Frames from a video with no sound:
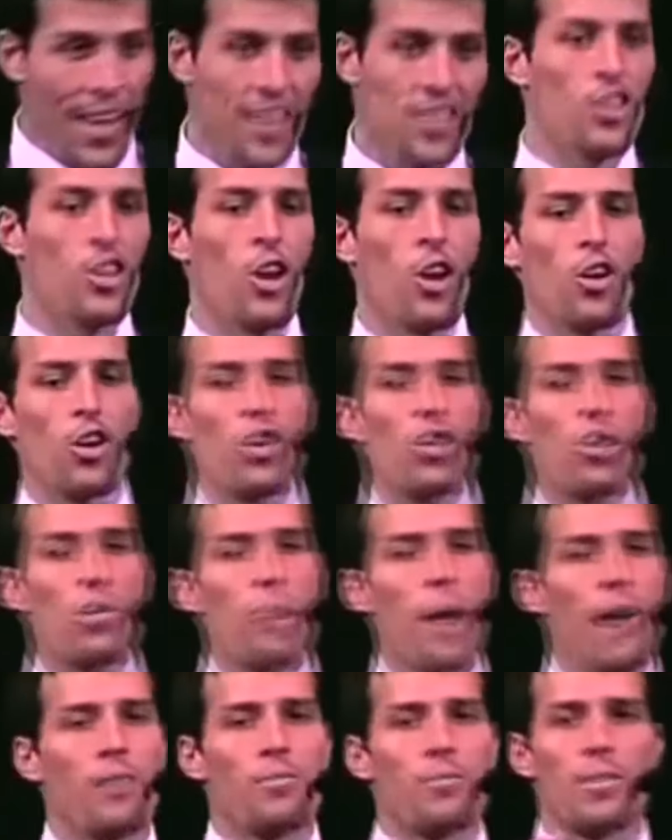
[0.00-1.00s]
He said, no, you're
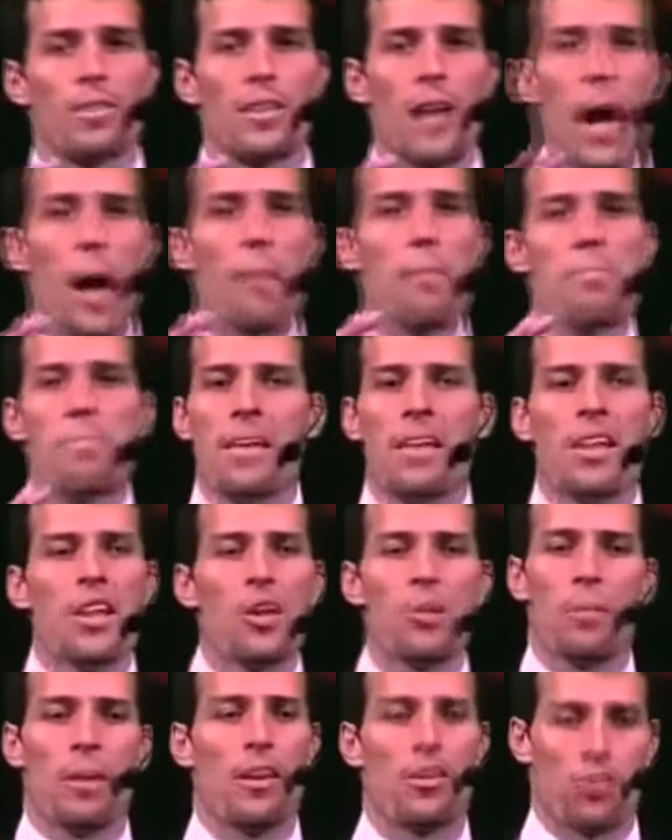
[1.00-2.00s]
about a
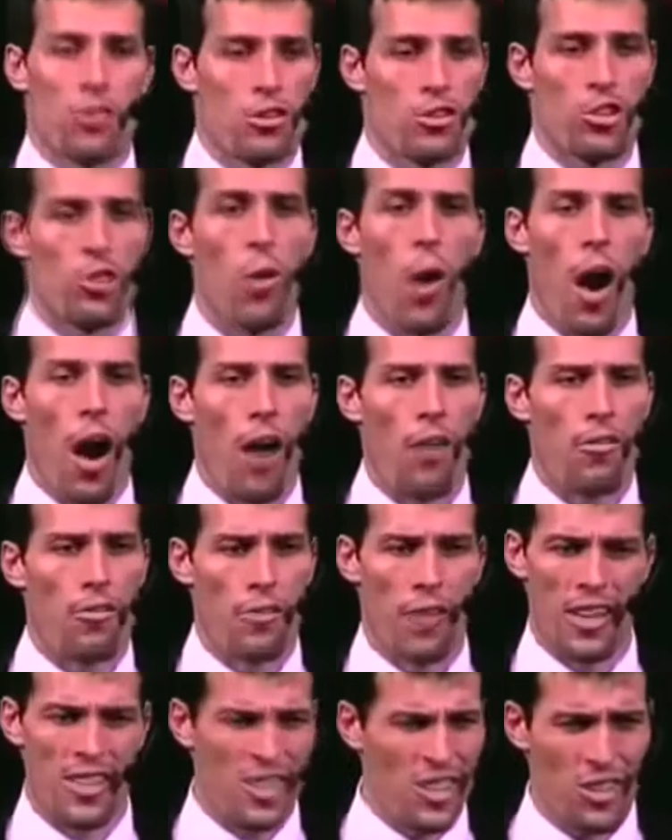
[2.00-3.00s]
millimeter or two
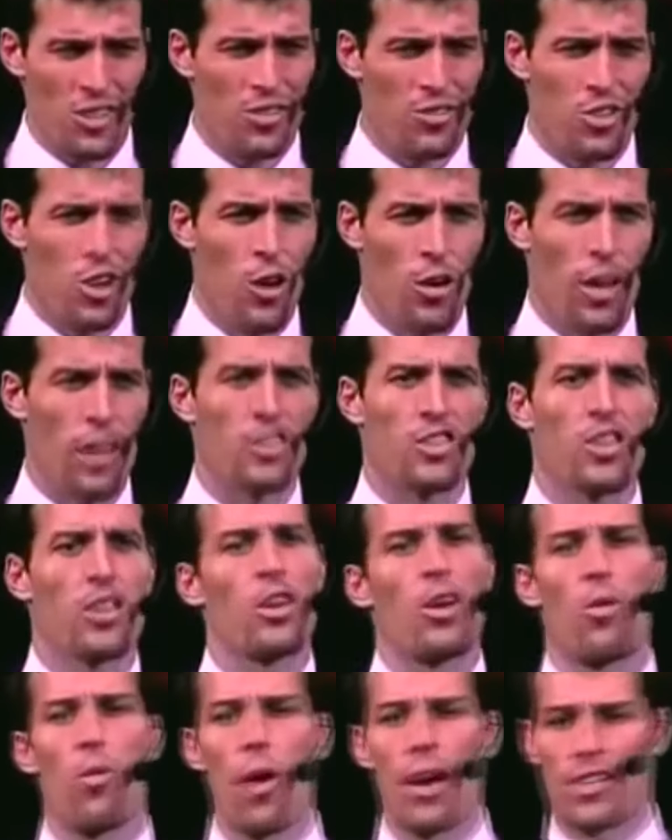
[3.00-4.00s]
off. I said, you're joking. He
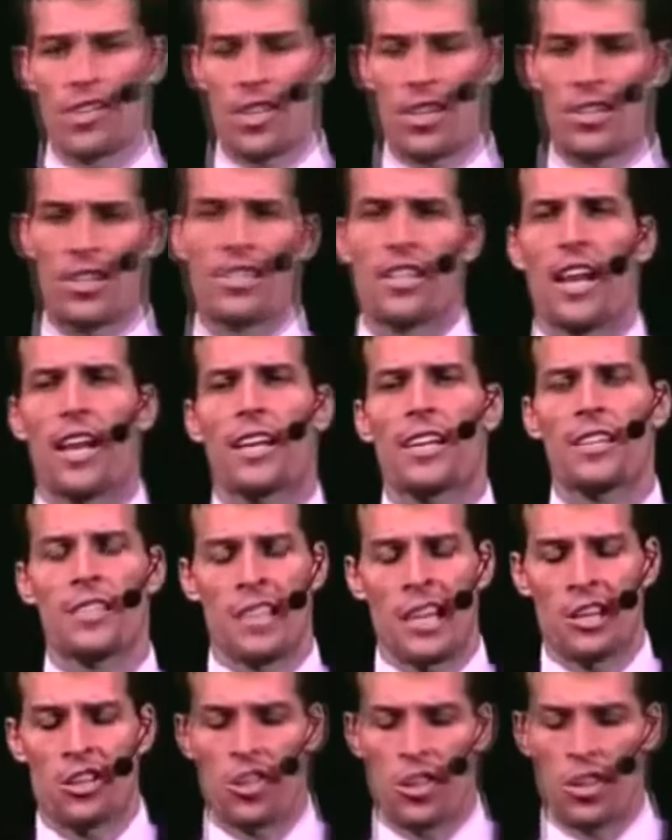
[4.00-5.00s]
said, no, watch this. He said, I
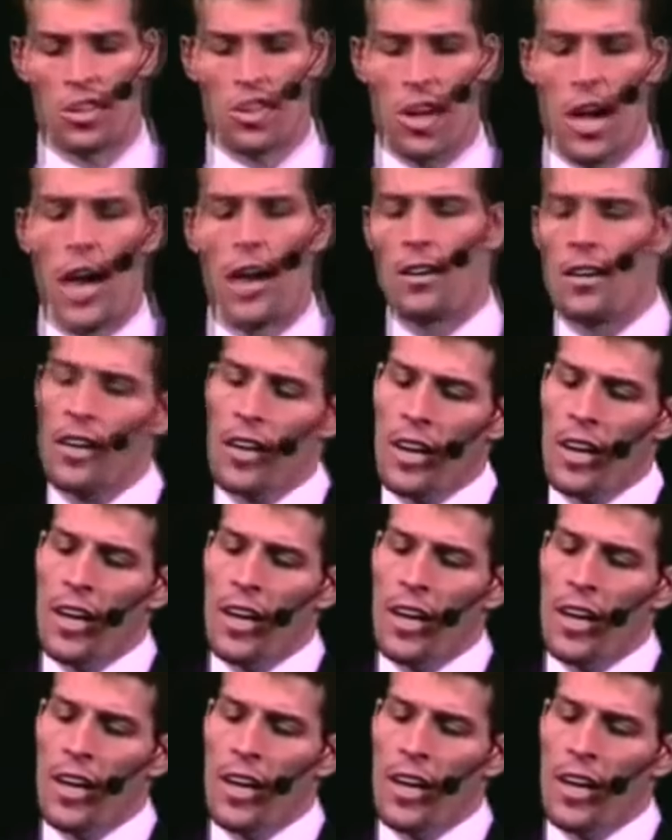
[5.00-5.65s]
didn't teach you this yet.